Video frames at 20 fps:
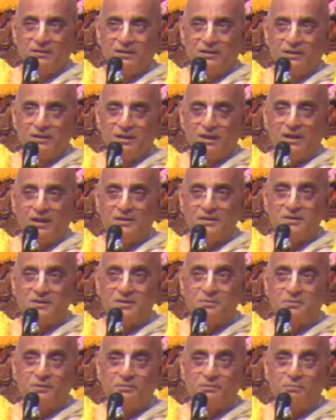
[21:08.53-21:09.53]
And she
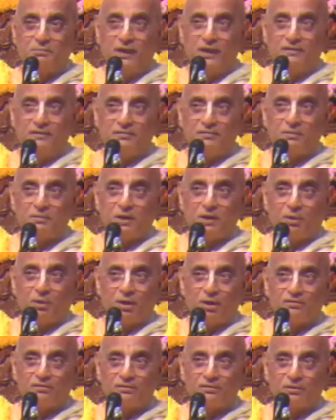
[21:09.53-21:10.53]
was blessed by
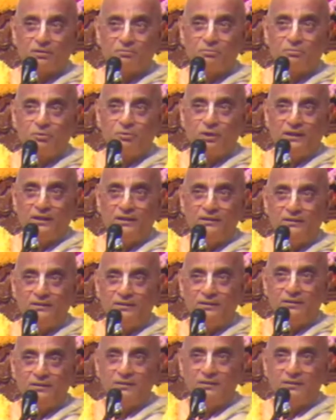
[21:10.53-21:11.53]
Parasar Muni
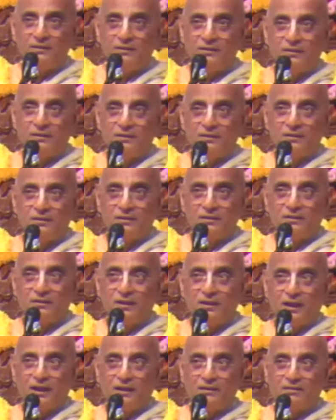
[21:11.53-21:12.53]

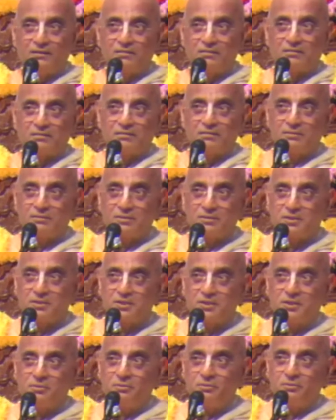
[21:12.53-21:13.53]
that
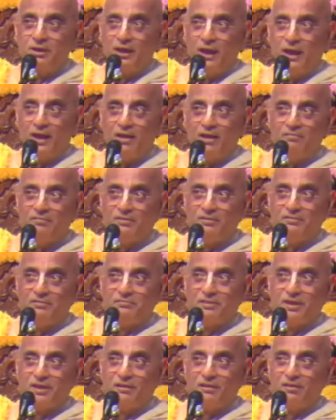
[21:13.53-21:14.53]
she will have the
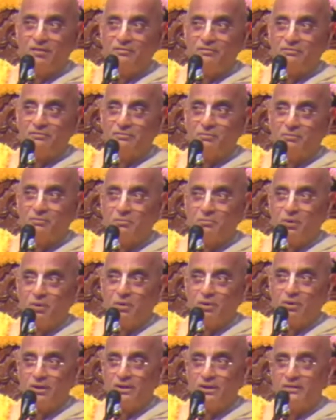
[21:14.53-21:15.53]
fragrance from her
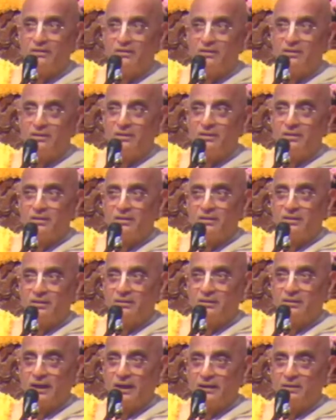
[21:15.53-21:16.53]
body
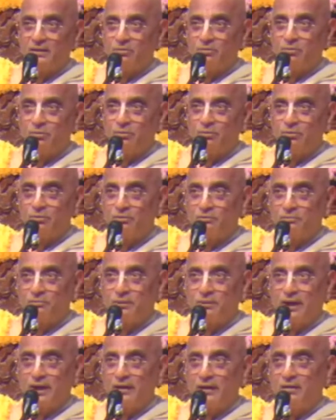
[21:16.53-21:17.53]
that would
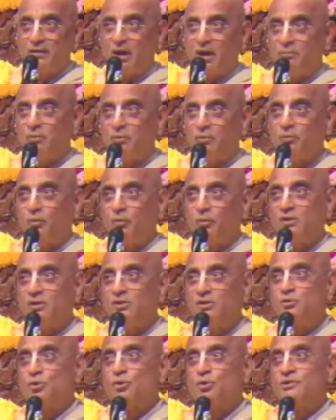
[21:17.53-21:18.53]
spread up to
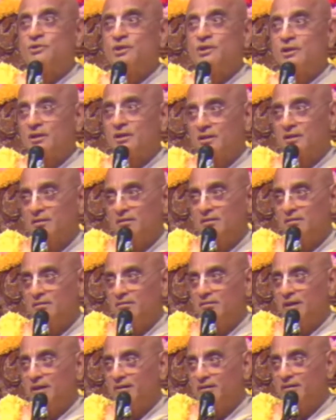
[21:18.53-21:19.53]
1 yojana
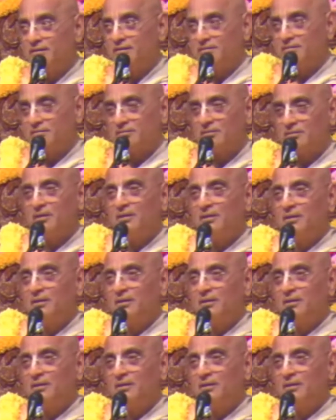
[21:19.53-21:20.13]
radius.